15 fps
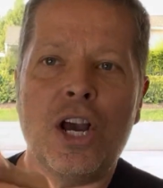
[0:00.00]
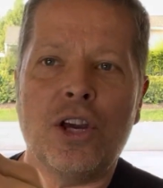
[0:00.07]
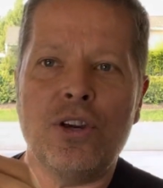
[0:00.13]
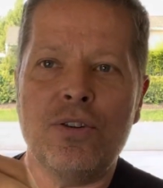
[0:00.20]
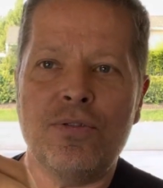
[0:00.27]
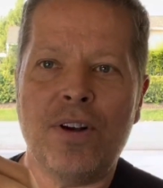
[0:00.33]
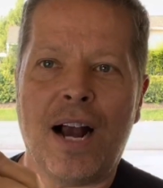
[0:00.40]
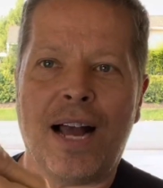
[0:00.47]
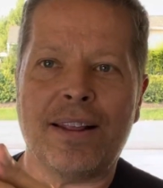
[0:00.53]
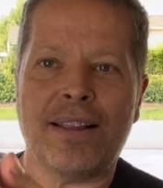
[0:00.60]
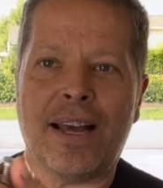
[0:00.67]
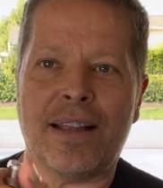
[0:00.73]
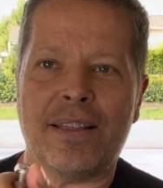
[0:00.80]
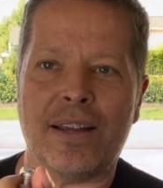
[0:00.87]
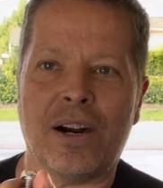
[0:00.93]
You've got
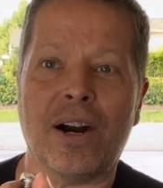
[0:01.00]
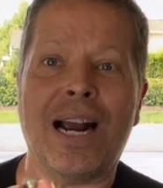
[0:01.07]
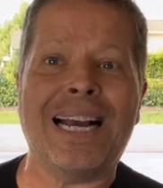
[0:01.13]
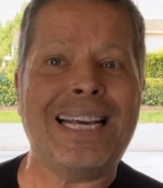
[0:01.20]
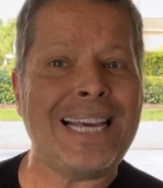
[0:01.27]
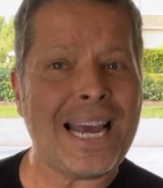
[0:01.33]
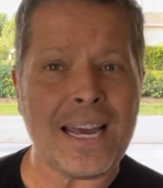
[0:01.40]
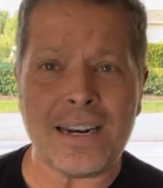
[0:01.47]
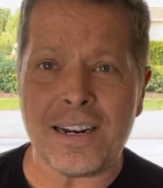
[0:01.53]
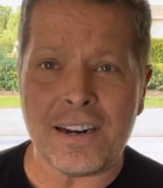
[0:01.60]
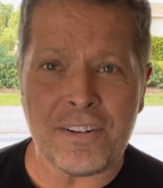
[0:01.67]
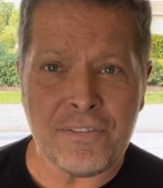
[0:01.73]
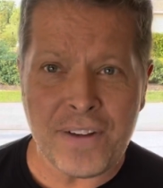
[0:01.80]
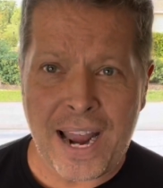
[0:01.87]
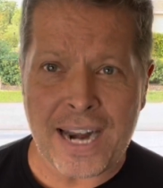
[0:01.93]
that there. Again, an
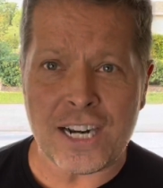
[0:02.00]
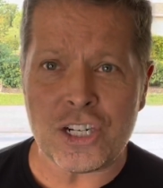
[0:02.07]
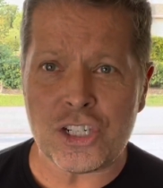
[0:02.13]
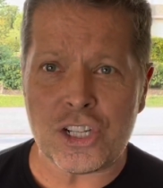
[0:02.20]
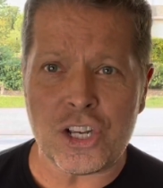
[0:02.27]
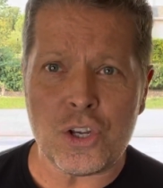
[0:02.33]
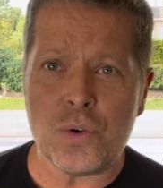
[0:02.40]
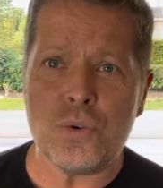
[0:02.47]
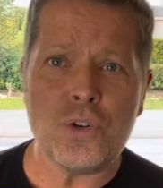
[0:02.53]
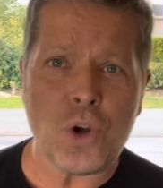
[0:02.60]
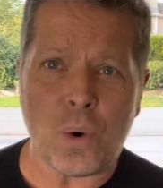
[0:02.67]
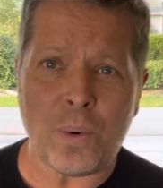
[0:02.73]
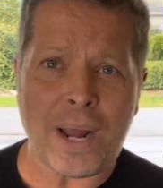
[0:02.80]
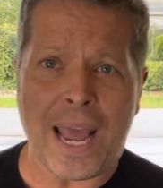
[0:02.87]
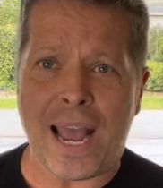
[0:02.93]
advantage that you
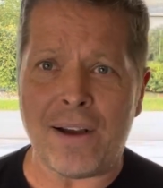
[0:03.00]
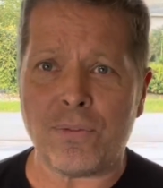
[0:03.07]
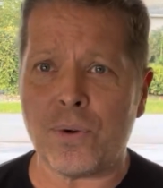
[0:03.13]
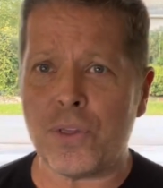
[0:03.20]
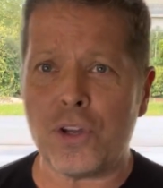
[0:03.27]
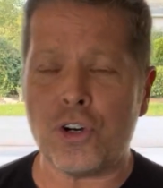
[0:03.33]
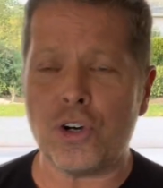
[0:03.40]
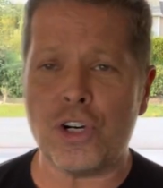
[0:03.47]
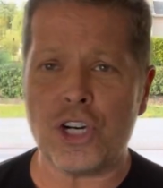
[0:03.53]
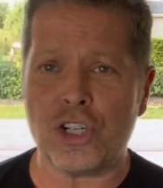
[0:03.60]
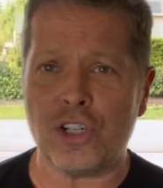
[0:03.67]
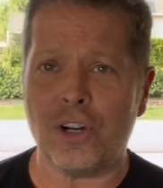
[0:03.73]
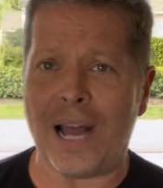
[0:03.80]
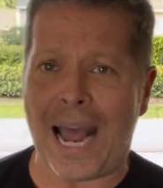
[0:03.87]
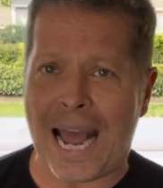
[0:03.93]
don't have with a
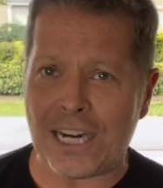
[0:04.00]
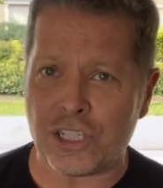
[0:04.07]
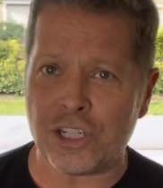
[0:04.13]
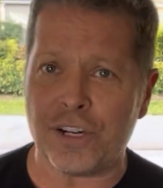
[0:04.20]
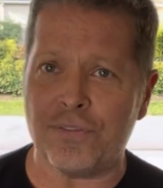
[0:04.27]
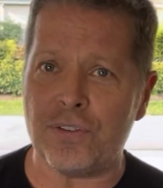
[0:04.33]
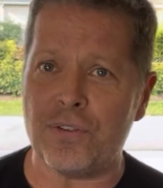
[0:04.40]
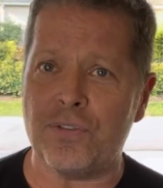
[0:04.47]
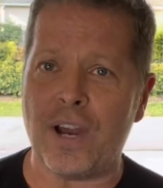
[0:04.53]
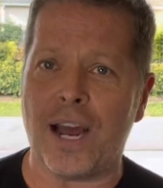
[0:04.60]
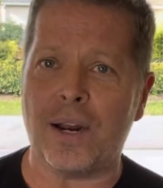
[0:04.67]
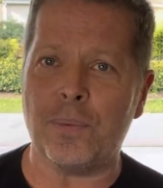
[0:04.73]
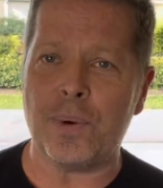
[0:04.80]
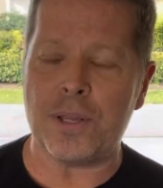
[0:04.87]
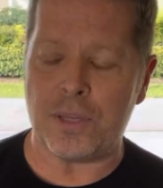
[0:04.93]
traditional hatchet if you've got
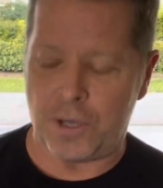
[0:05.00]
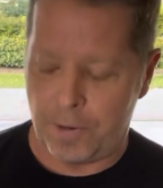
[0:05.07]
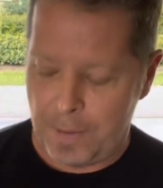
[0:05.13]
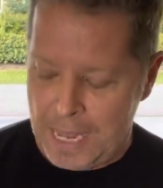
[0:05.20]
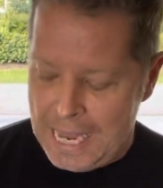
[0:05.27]
it with you.